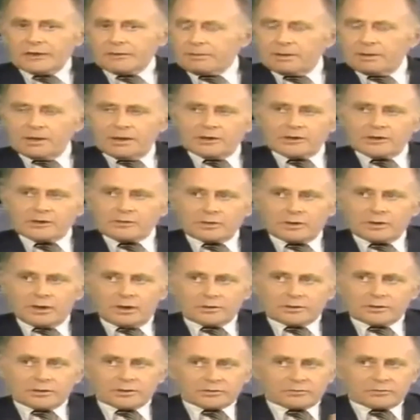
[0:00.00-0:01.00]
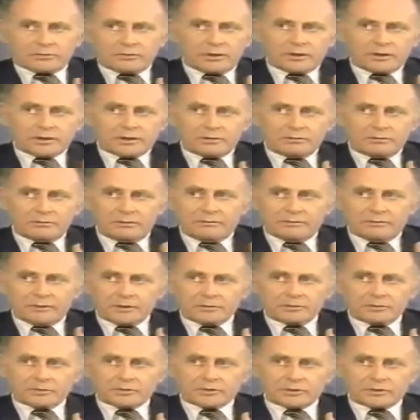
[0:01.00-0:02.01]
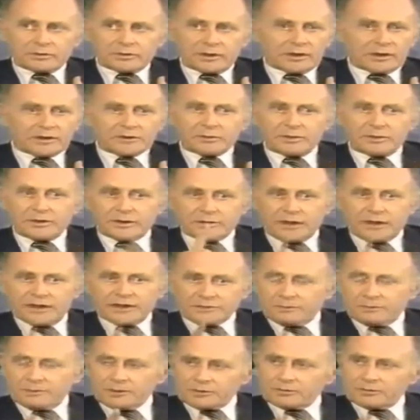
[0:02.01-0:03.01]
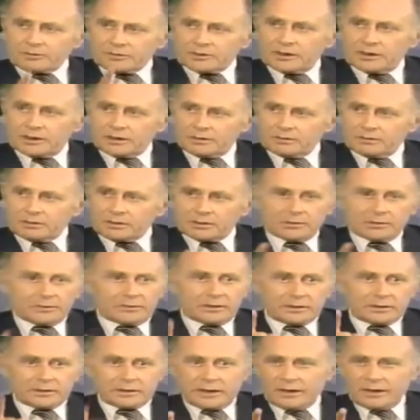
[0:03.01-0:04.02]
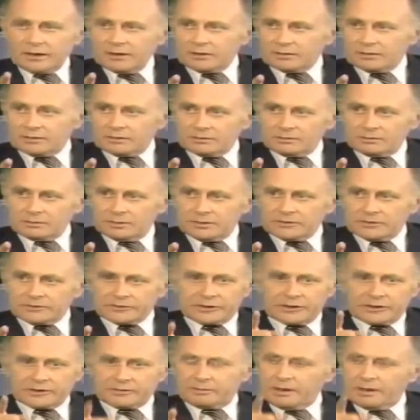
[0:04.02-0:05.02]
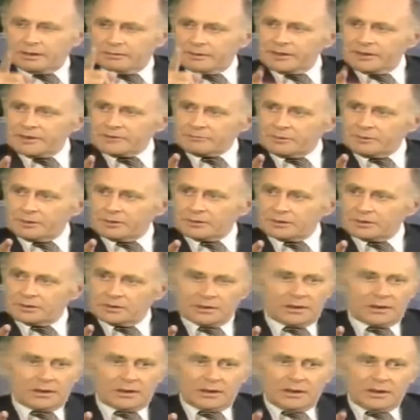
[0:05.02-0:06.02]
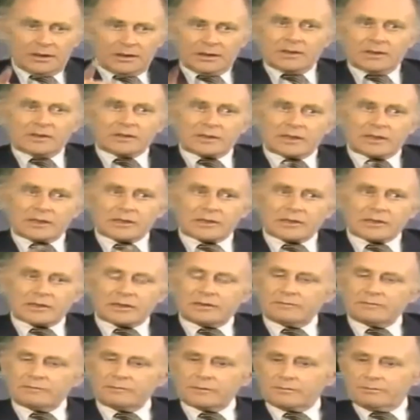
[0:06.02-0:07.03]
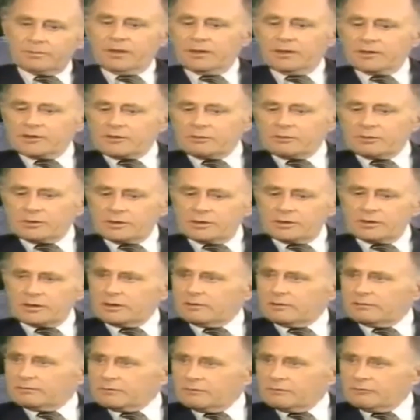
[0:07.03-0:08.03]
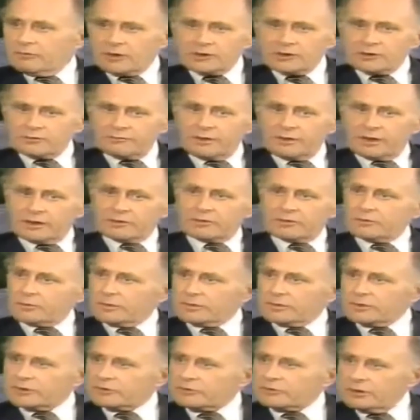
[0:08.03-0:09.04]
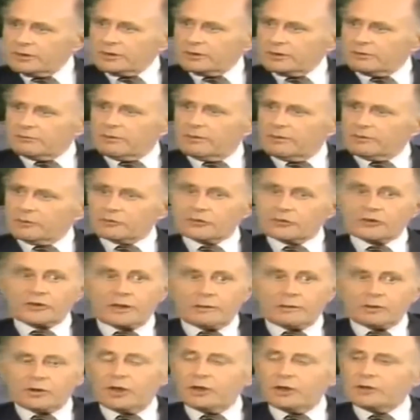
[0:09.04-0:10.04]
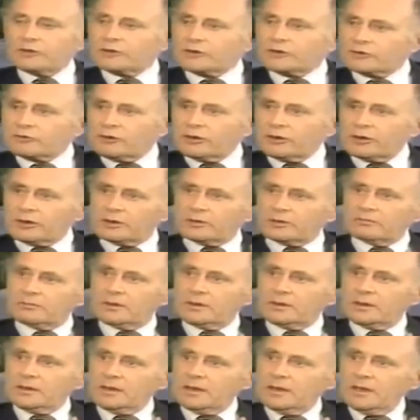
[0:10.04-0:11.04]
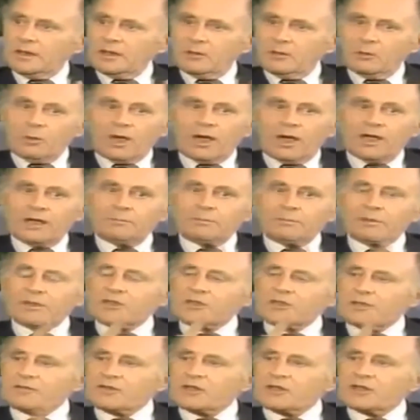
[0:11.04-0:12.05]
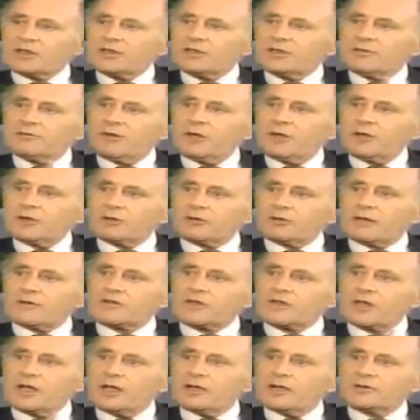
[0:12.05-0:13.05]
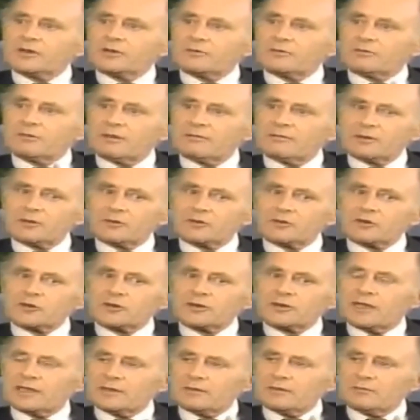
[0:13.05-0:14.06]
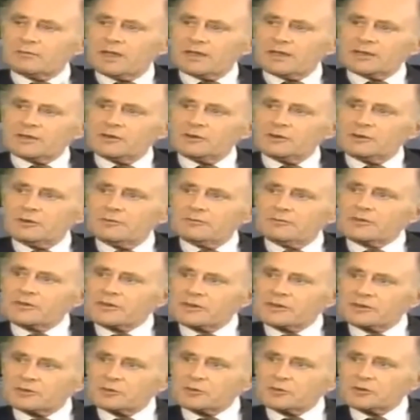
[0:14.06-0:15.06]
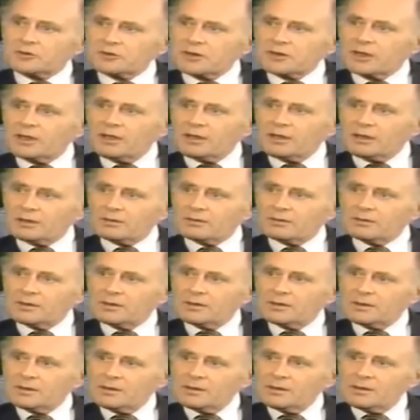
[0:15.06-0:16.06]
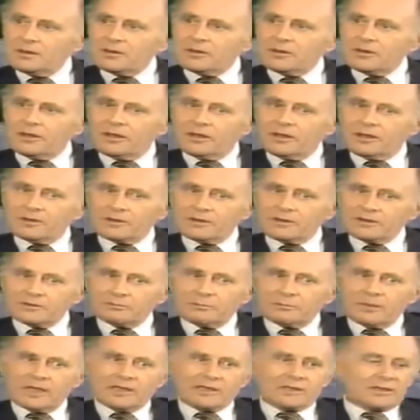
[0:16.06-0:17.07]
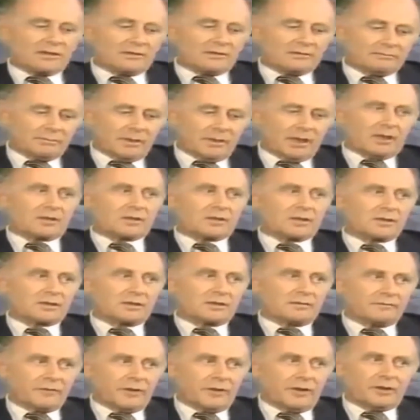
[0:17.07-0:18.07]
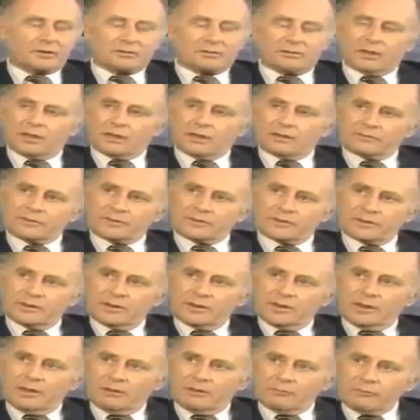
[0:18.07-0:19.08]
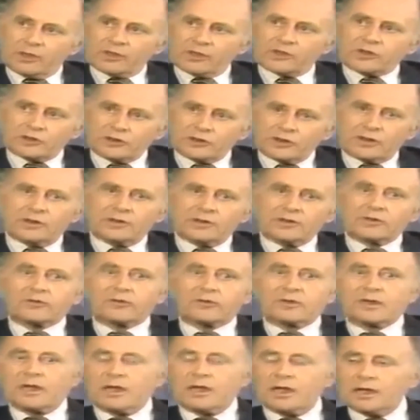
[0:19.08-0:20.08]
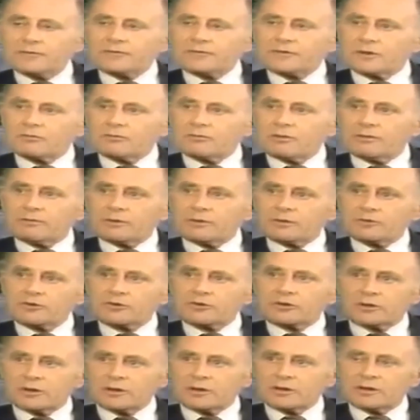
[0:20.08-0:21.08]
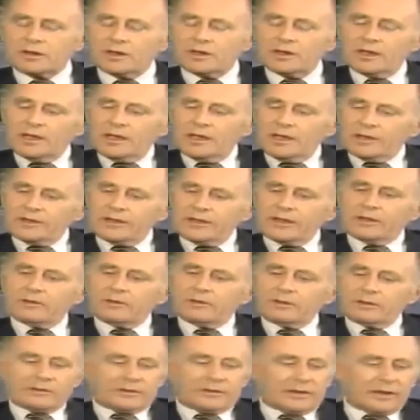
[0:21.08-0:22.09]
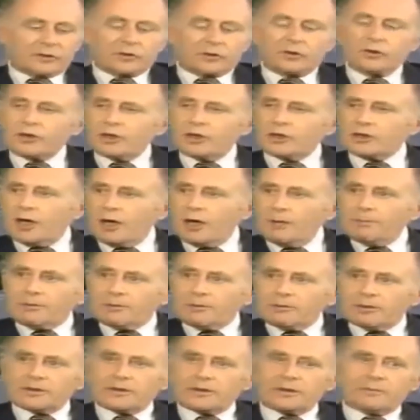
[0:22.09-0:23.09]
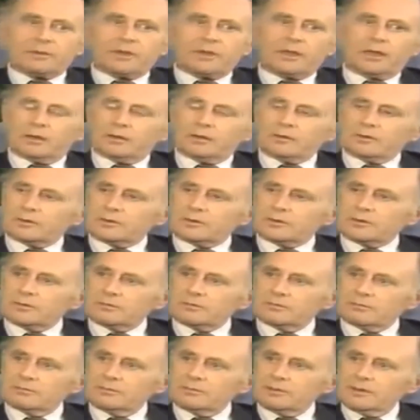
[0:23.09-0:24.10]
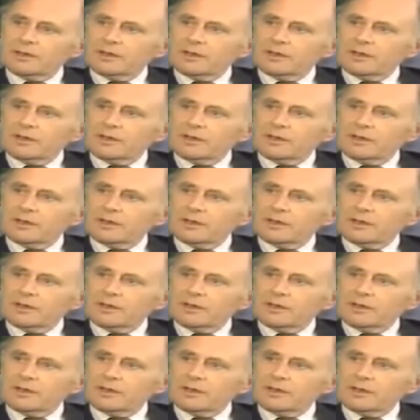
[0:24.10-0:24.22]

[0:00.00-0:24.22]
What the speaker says: The plants were not destroyed in the revolution. That's what the textbooks will tell you, including Kennan, the State Department expert. He says the Russian factories were destroyed in the revolution. They were not destroyed. Why? Because I've seen the photographs after the revolution and right the Hoover Institution Tower. There are these massive boxes of photographs of Russian industry after the revolution. They could not operate the plants.